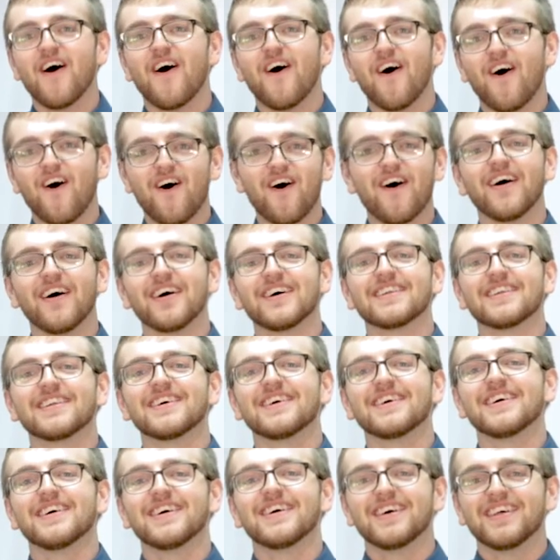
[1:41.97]

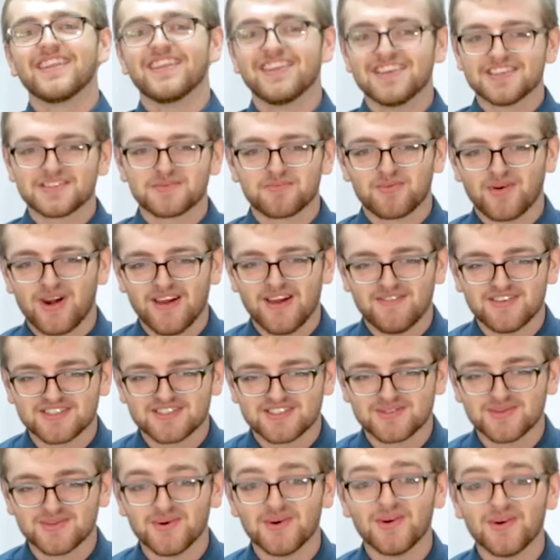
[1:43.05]
on this private
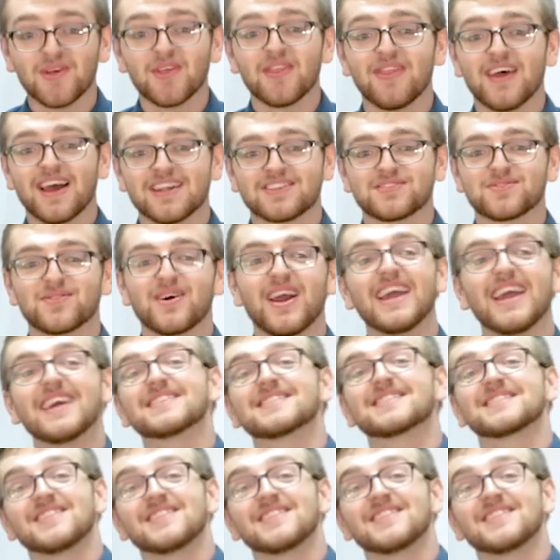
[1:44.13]
school. That's right, it's